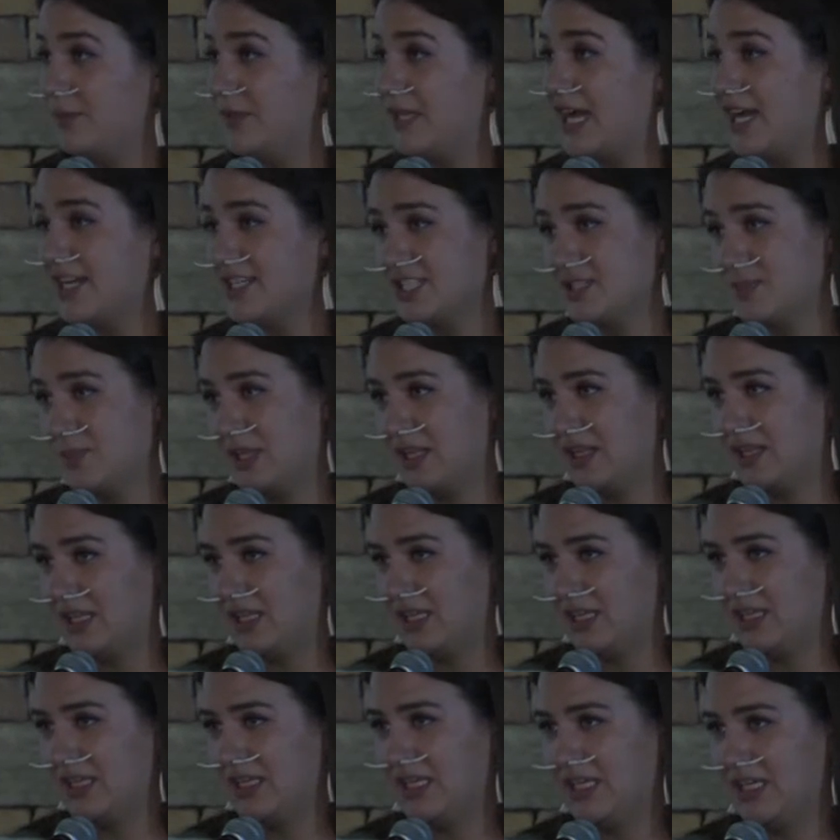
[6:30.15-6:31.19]

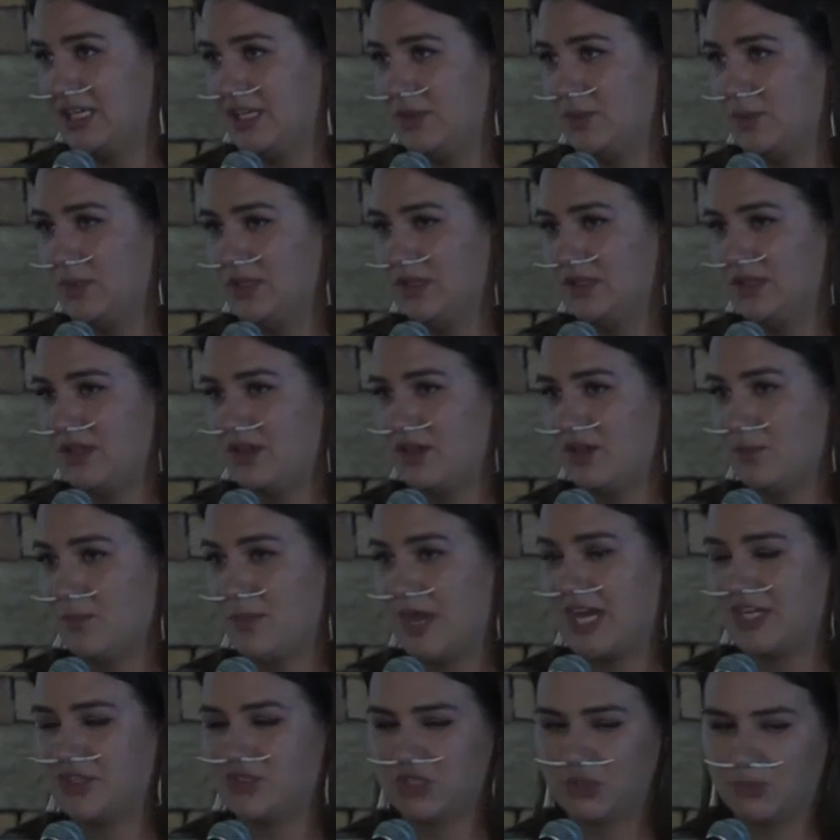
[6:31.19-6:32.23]
blacksmithing here with uh,
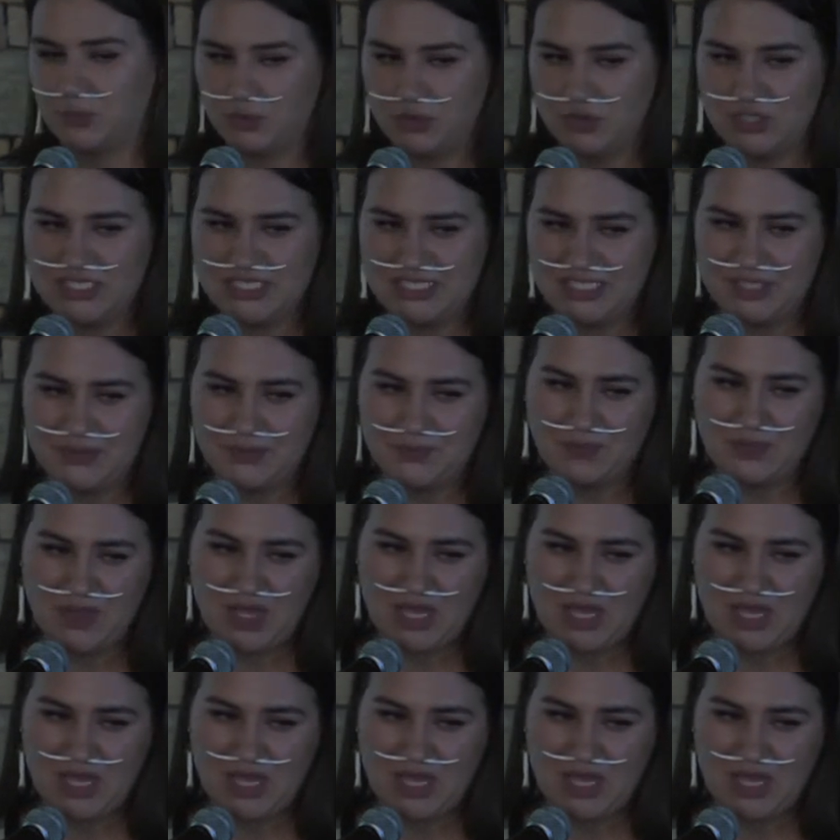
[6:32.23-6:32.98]
Patrick Morrissey.